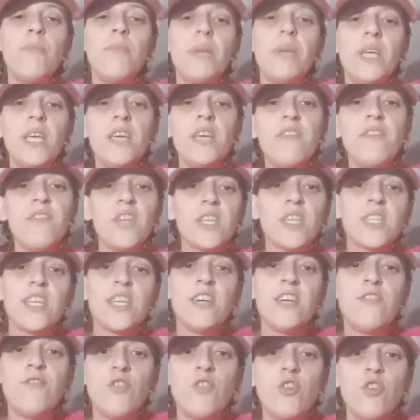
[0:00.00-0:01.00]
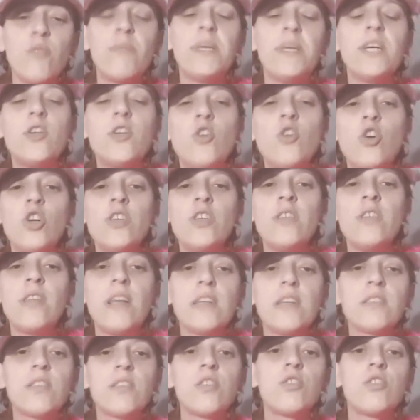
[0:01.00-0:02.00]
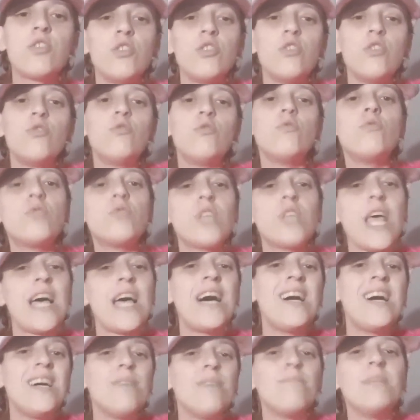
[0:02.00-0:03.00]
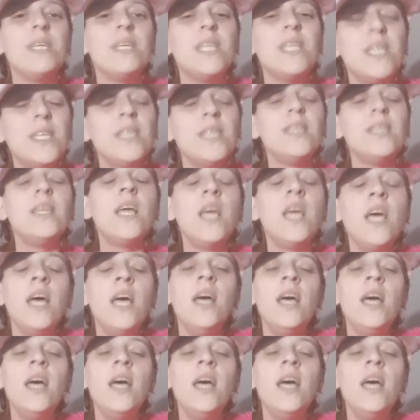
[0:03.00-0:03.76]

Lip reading: Behave yourself or be gone. That's the rules. Happening.